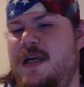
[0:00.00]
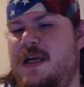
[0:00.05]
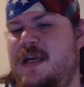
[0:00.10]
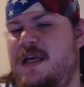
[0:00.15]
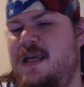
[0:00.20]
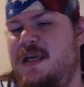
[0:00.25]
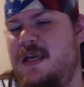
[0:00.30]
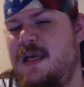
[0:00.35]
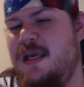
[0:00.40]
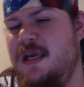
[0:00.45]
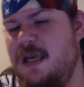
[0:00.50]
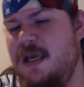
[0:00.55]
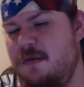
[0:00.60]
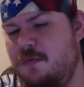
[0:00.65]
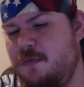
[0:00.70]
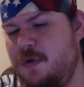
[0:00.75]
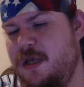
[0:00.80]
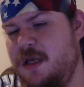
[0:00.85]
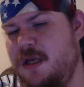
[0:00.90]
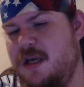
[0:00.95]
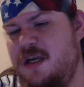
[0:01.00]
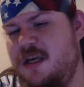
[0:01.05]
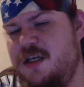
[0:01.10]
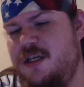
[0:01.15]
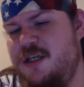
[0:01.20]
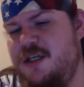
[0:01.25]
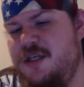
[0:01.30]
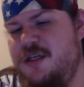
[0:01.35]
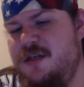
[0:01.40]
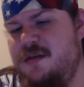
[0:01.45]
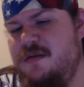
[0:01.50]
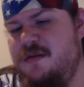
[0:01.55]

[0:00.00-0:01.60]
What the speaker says: kiwi-ish,